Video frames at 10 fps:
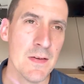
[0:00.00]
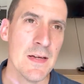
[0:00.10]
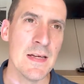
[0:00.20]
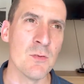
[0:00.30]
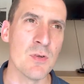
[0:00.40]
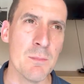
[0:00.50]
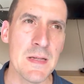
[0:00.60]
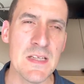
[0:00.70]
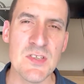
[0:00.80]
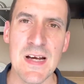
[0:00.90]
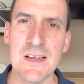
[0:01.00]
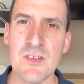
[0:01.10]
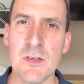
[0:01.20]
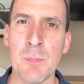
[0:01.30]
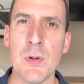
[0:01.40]
it was some meaty
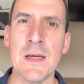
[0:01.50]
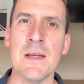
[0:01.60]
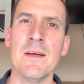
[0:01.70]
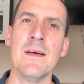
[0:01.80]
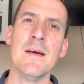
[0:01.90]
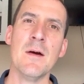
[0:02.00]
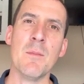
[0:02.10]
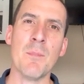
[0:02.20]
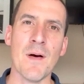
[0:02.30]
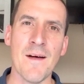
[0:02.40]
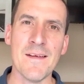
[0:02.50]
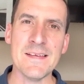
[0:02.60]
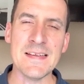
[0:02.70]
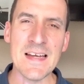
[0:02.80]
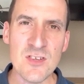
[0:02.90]
challenges put in. But
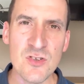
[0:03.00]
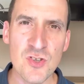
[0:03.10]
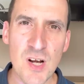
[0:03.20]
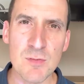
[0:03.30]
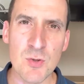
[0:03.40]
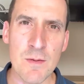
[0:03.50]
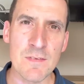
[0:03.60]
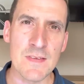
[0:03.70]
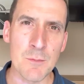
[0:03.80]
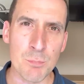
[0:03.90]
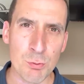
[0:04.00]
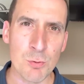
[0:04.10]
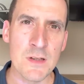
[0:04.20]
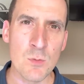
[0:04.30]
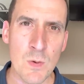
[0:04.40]
he stood up to everything
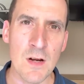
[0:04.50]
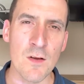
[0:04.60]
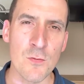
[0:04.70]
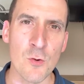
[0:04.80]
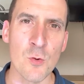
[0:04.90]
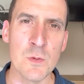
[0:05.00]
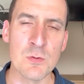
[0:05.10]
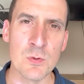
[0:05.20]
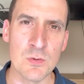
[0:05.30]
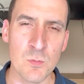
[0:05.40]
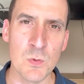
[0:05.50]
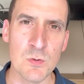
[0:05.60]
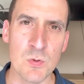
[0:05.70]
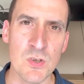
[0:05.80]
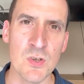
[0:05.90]
pretty well, I thought, which
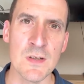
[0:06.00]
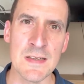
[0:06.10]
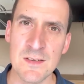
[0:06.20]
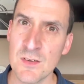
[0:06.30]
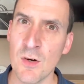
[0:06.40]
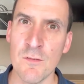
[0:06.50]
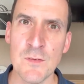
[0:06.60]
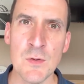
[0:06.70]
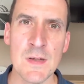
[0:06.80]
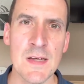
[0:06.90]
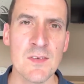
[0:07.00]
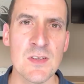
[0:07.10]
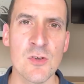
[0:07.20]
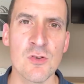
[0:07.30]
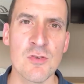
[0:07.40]
was good. He got a few kicks, he
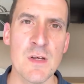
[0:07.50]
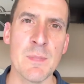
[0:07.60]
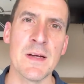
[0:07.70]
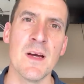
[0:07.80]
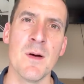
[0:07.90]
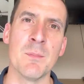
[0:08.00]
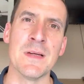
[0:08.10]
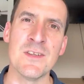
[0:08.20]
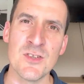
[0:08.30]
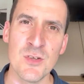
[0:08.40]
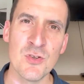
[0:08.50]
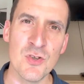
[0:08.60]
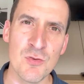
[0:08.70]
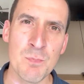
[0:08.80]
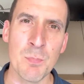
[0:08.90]
got straight back up, but he showed
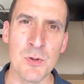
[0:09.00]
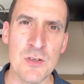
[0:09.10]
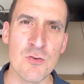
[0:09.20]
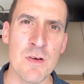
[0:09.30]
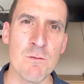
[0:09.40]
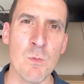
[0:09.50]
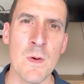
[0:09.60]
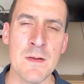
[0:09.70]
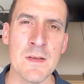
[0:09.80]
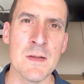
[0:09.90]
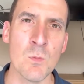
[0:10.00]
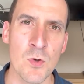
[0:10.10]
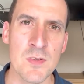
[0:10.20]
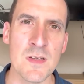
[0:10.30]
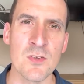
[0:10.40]
good body strength when he
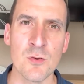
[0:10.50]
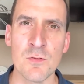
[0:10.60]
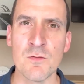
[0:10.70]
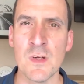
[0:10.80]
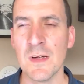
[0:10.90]
was in a sort of